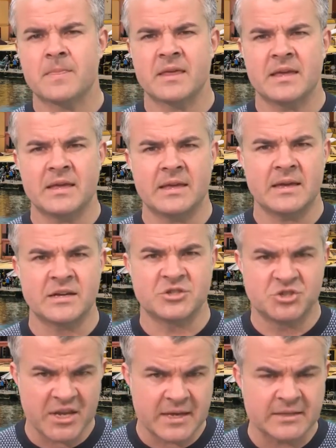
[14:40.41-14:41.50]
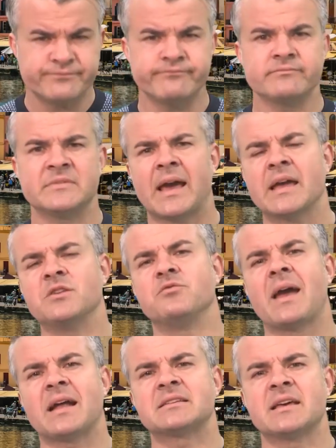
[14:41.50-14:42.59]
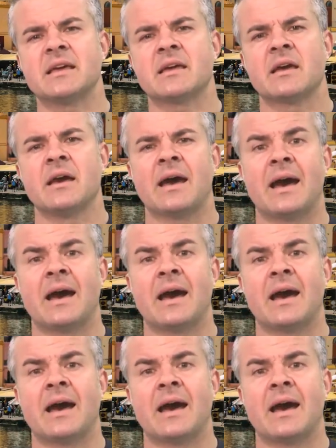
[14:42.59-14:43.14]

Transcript: the Aegean, the Adriatic,